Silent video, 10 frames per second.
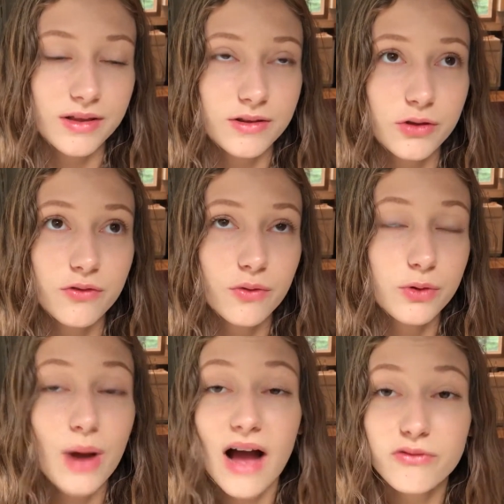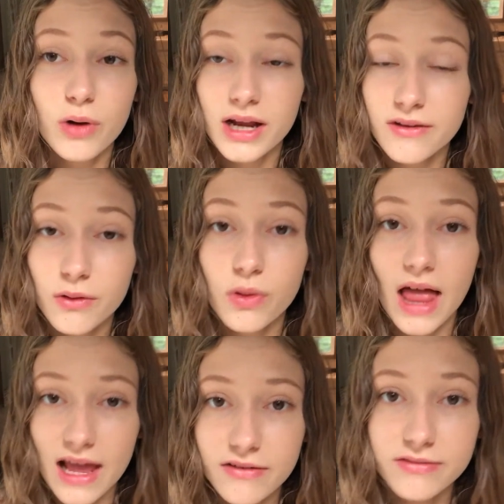You, you have one
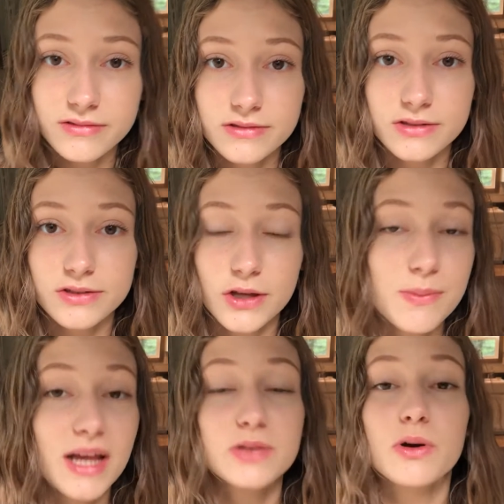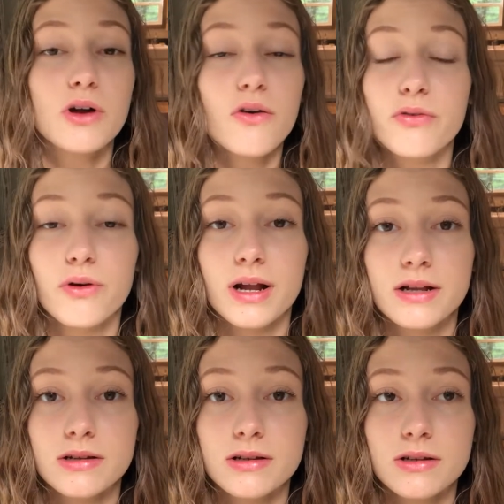life, so you might as well go for it,
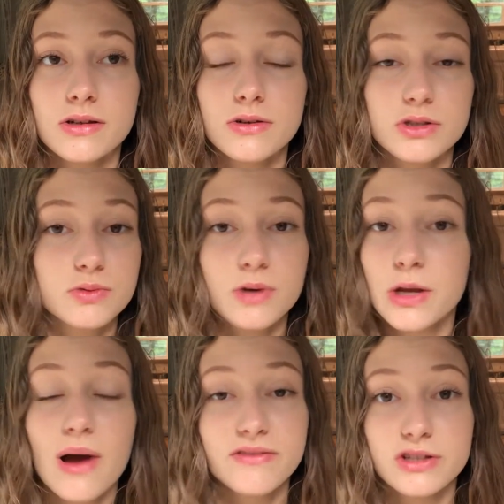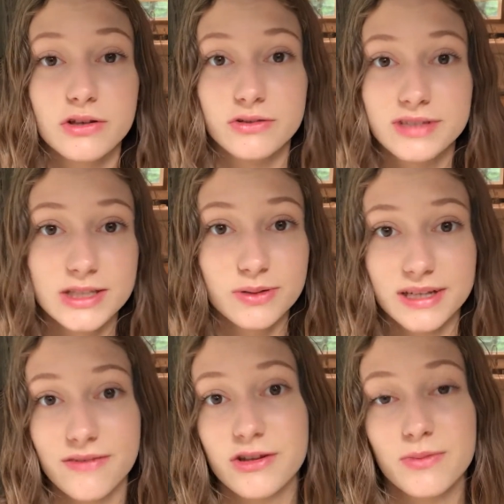because what do you have to lose? That's what
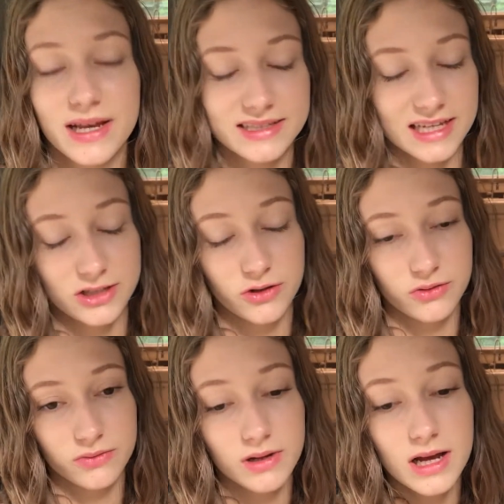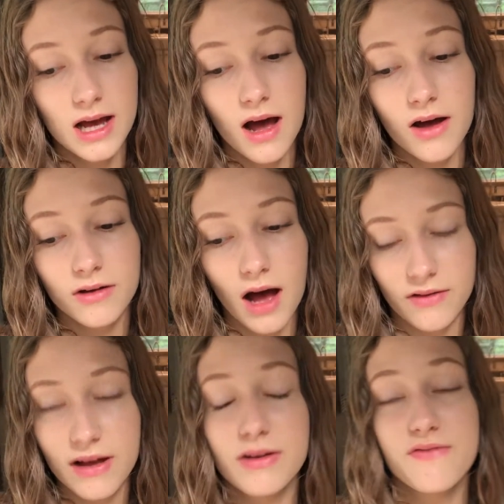David Eubanks says, who uh,
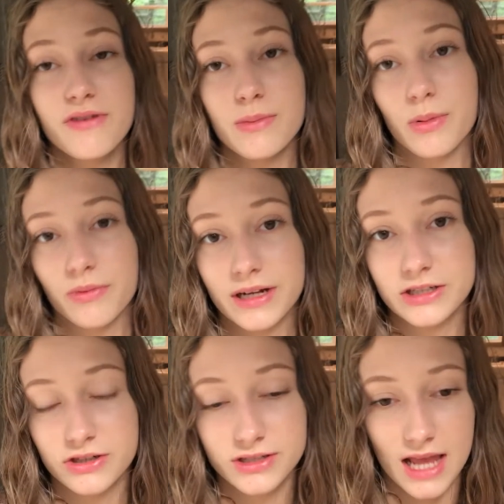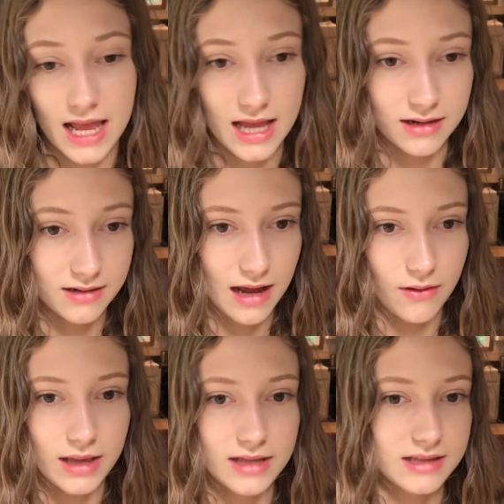founded Freebrim Rangers, and now
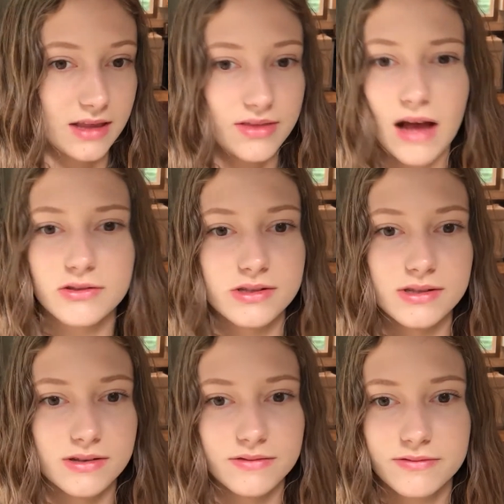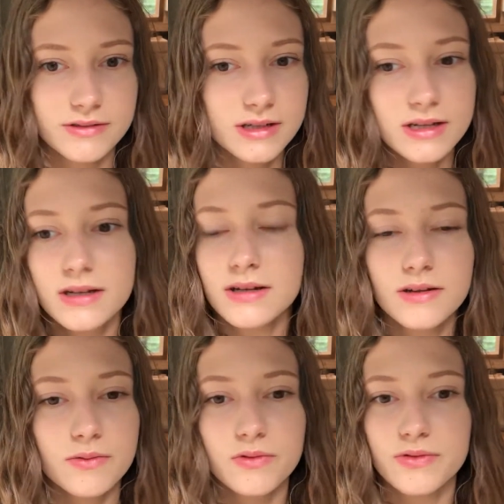he has like thousands of
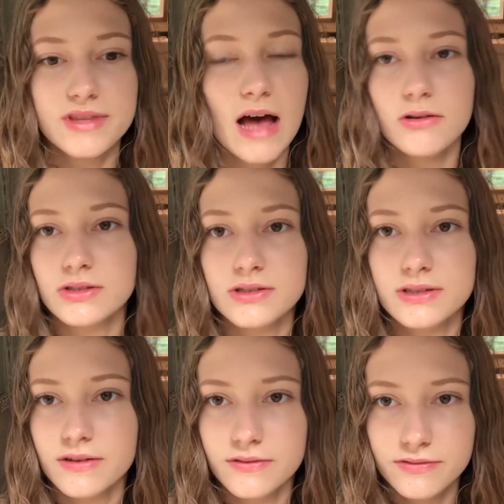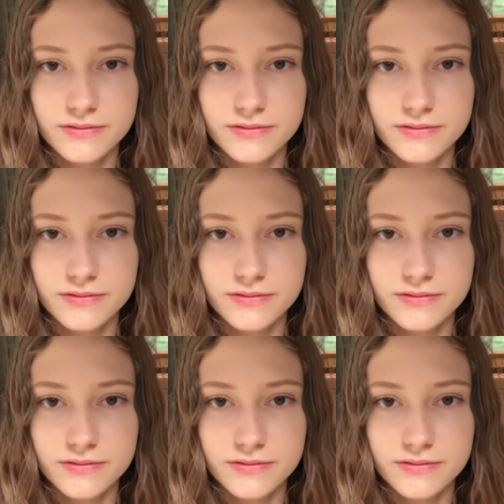thousands of